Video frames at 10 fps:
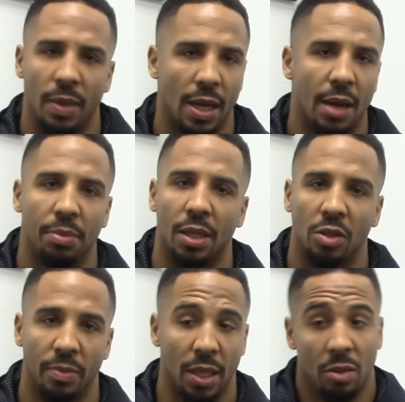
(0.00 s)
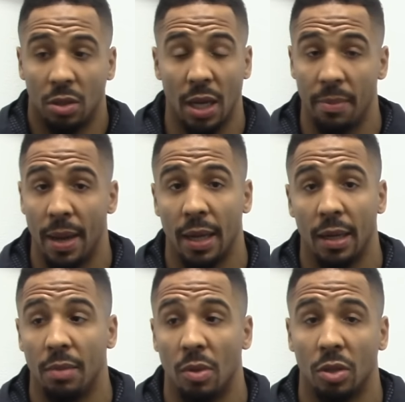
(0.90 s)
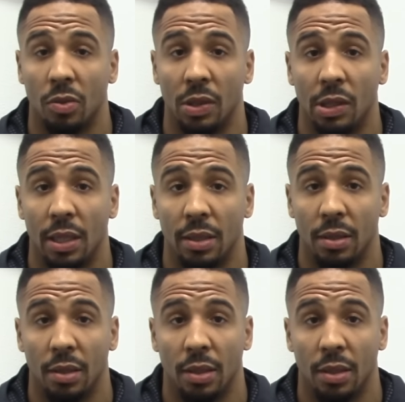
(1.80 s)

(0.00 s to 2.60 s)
And God bless you, man. You just got to back it up, March twenty-sixth.